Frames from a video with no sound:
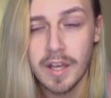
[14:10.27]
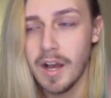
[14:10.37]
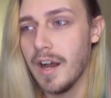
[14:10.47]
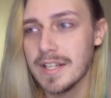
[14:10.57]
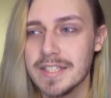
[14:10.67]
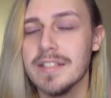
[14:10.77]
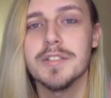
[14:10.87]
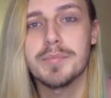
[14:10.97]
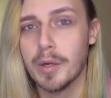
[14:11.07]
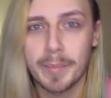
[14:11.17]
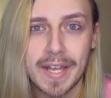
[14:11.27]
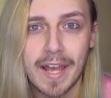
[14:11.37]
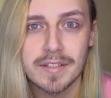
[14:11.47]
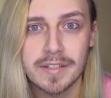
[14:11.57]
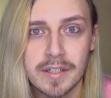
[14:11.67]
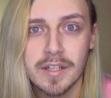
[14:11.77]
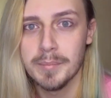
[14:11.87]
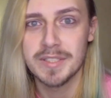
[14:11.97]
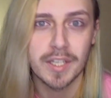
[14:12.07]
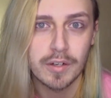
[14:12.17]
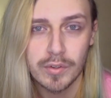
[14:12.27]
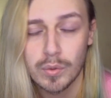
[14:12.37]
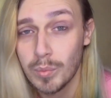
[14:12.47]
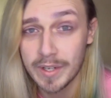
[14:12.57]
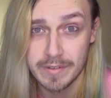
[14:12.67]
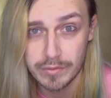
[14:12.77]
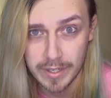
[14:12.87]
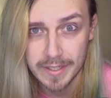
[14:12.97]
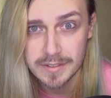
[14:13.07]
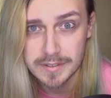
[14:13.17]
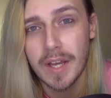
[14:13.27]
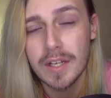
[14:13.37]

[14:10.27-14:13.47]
ideas, propaganda, propaganda, material, whatever it is.